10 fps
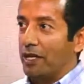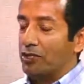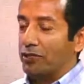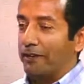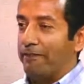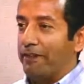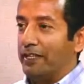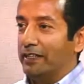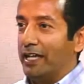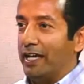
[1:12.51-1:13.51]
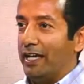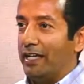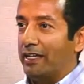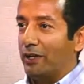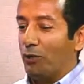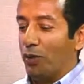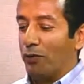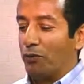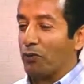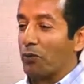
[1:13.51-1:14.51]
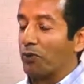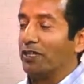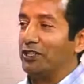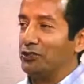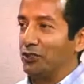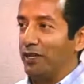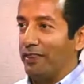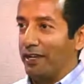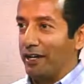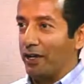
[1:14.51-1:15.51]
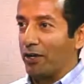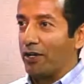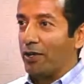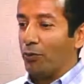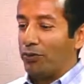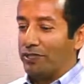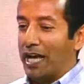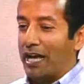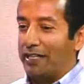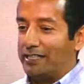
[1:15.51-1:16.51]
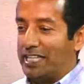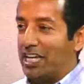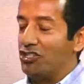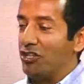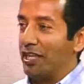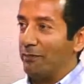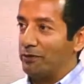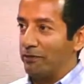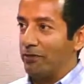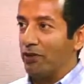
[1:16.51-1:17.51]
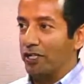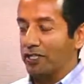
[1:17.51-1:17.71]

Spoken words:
So I feel like what we were really doing there was teaching them to focus.